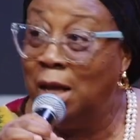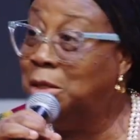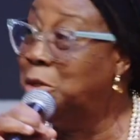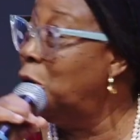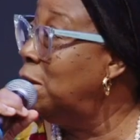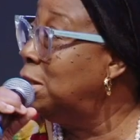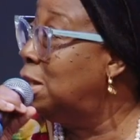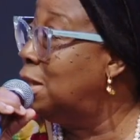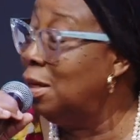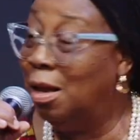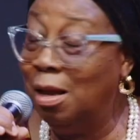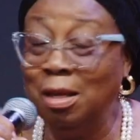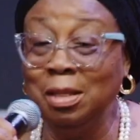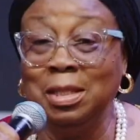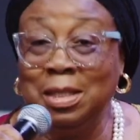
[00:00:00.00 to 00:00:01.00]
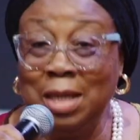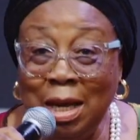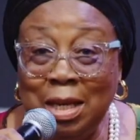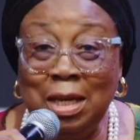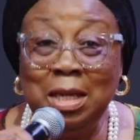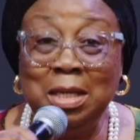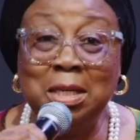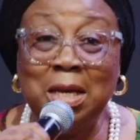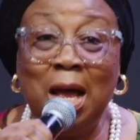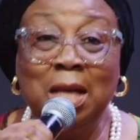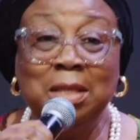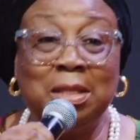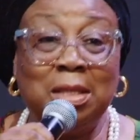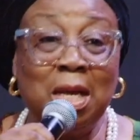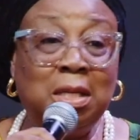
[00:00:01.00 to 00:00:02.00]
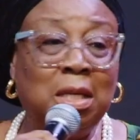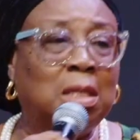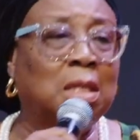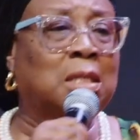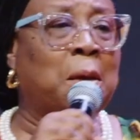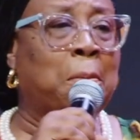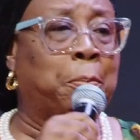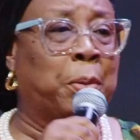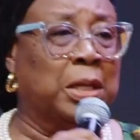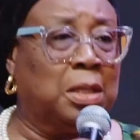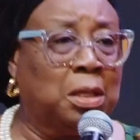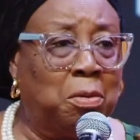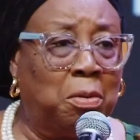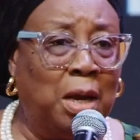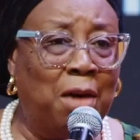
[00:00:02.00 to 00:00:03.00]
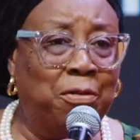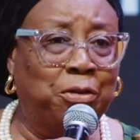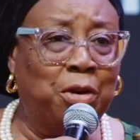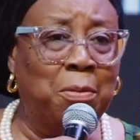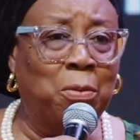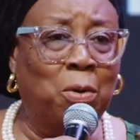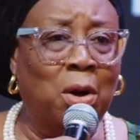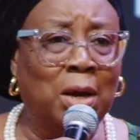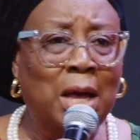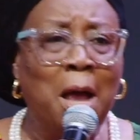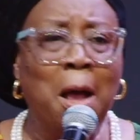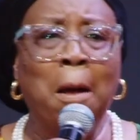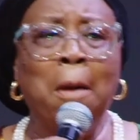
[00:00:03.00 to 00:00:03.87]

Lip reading: Just take it and say, this is a particular framework.